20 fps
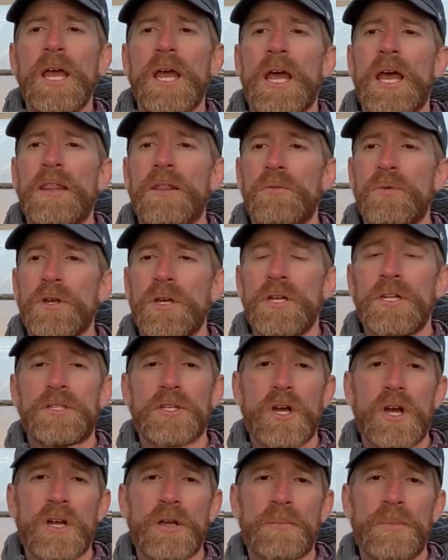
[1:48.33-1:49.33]
and then we're going to
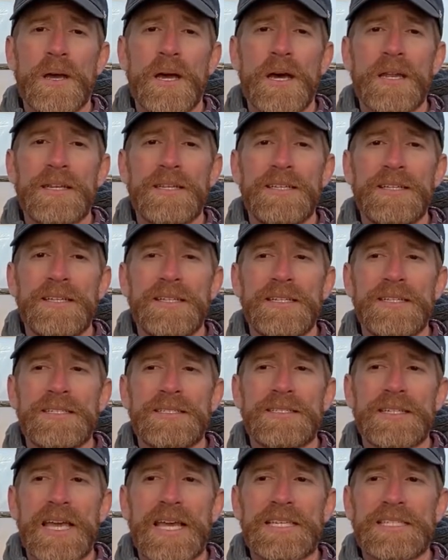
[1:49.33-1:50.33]
talk about, is
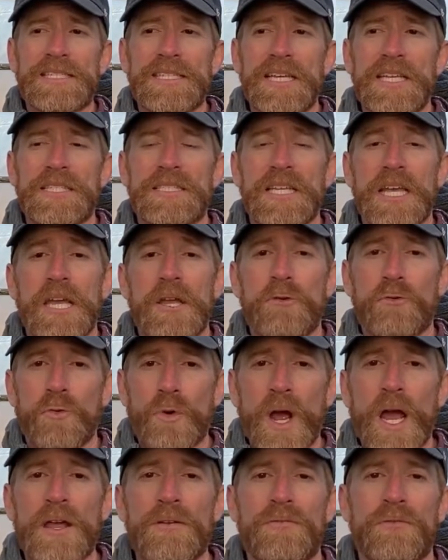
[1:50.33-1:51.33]
a CSA
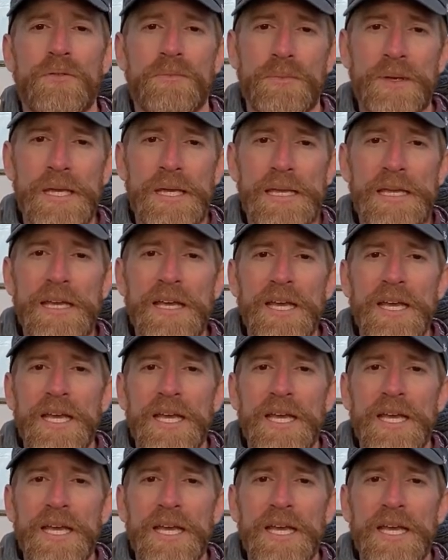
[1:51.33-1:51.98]
right for me?